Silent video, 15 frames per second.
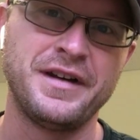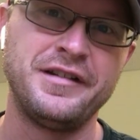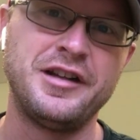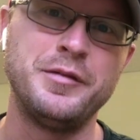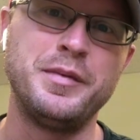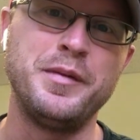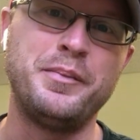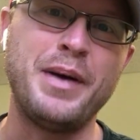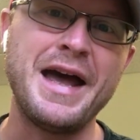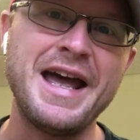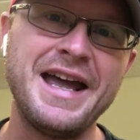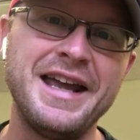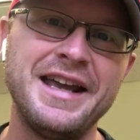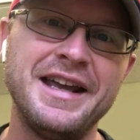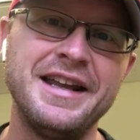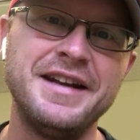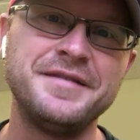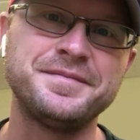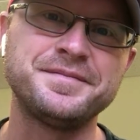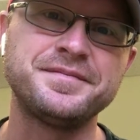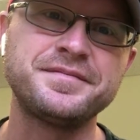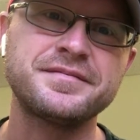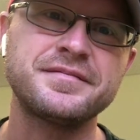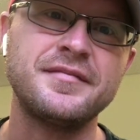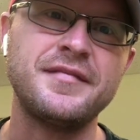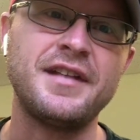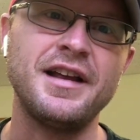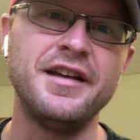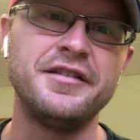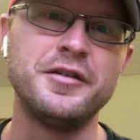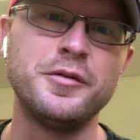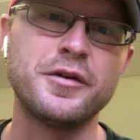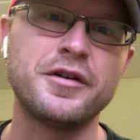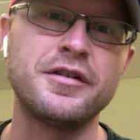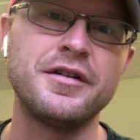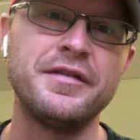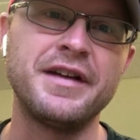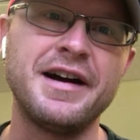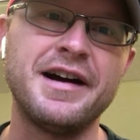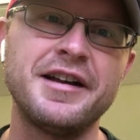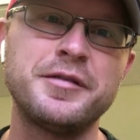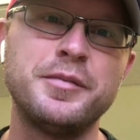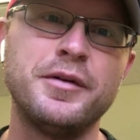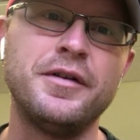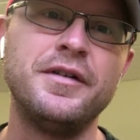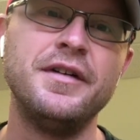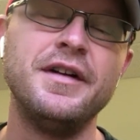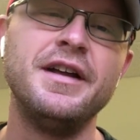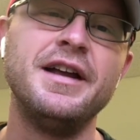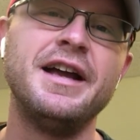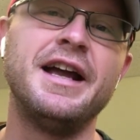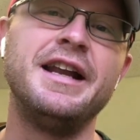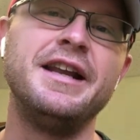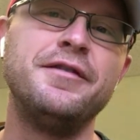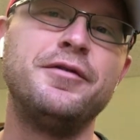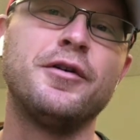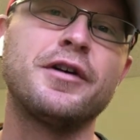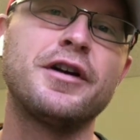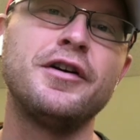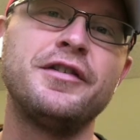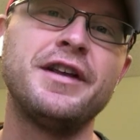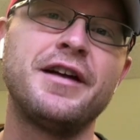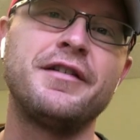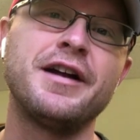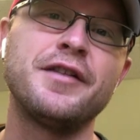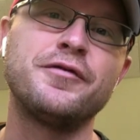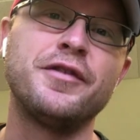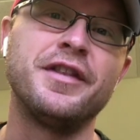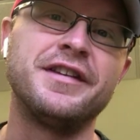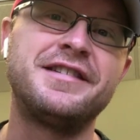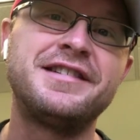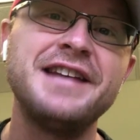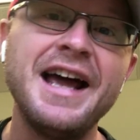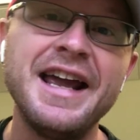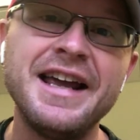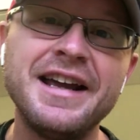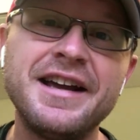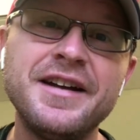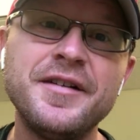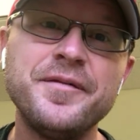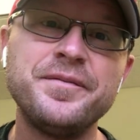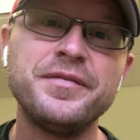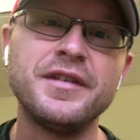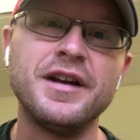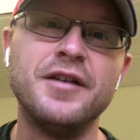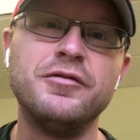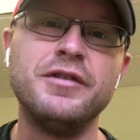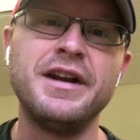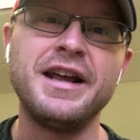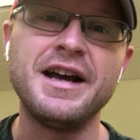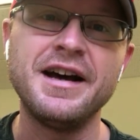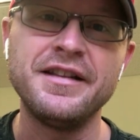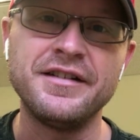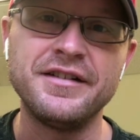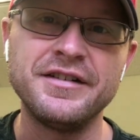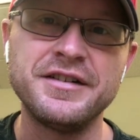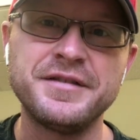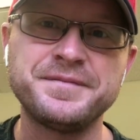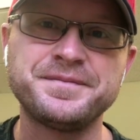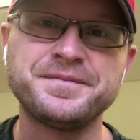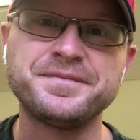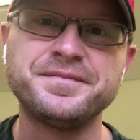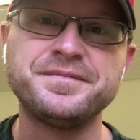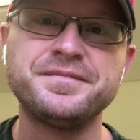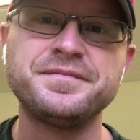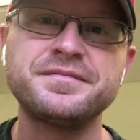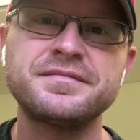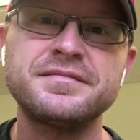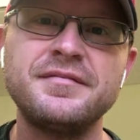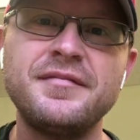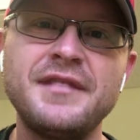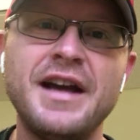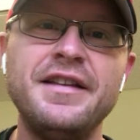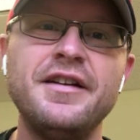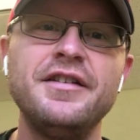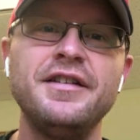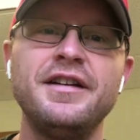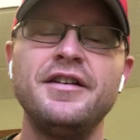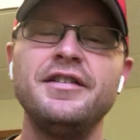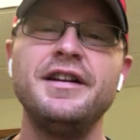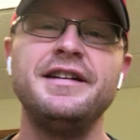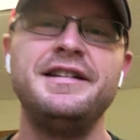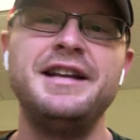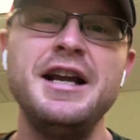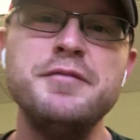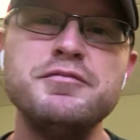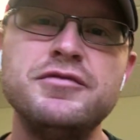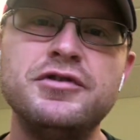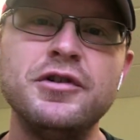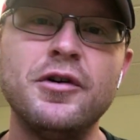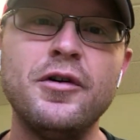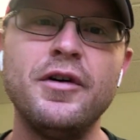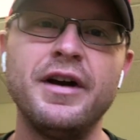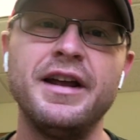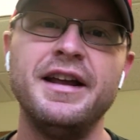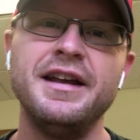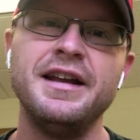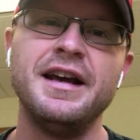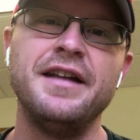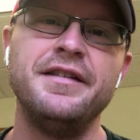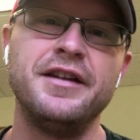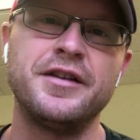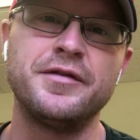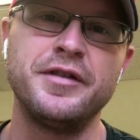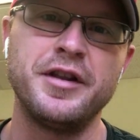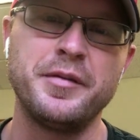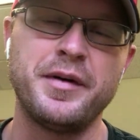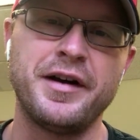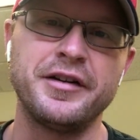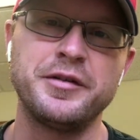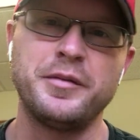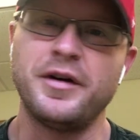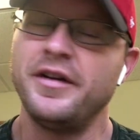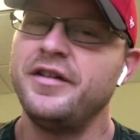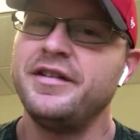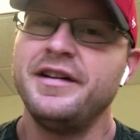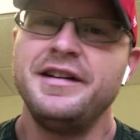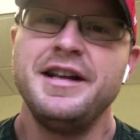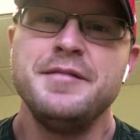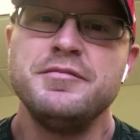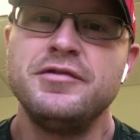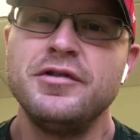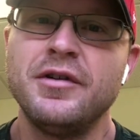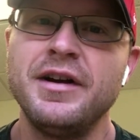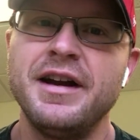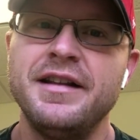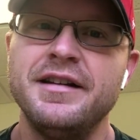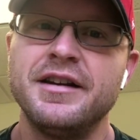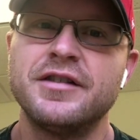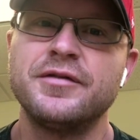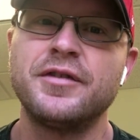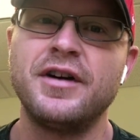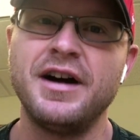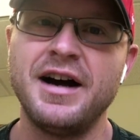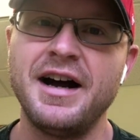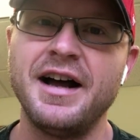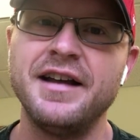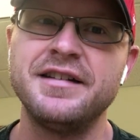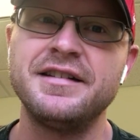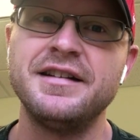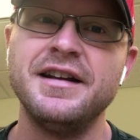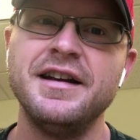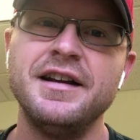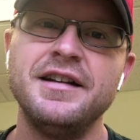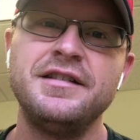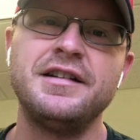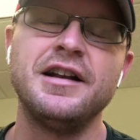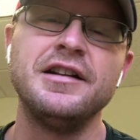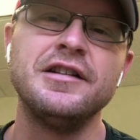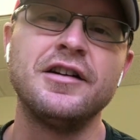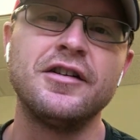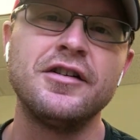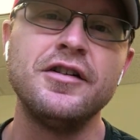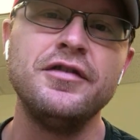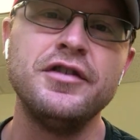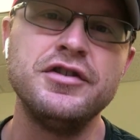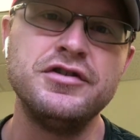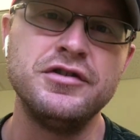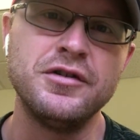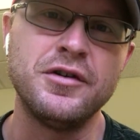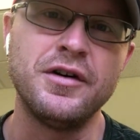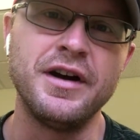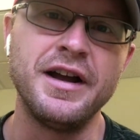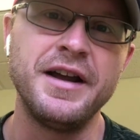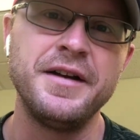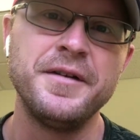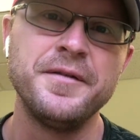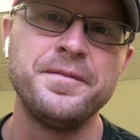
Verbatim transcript: to be paid as a worker of the gospel, and he foregoes that right for the sake of winning others. And there's, there's a deep joy in this for the Apostle Paul. There's a deep joy in this for us to learn joy